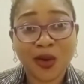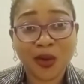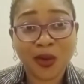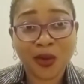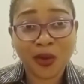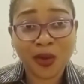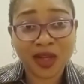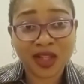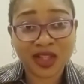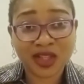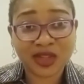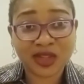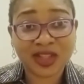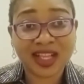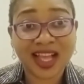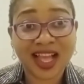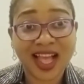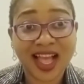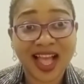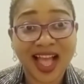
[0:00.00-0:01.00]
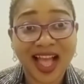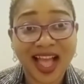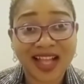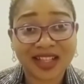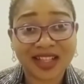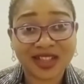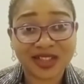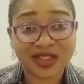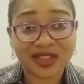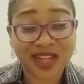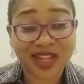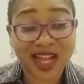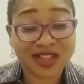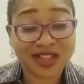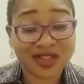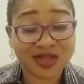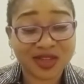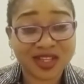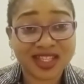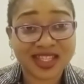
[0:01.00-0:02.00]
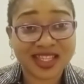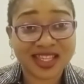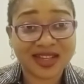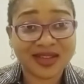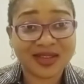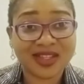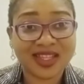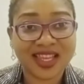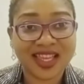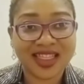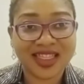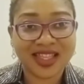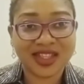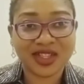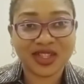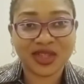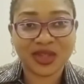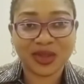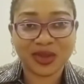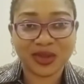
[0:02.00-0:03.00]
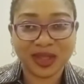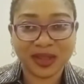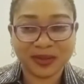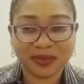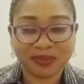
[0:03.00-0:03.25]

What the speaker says: question and answering skills in these children.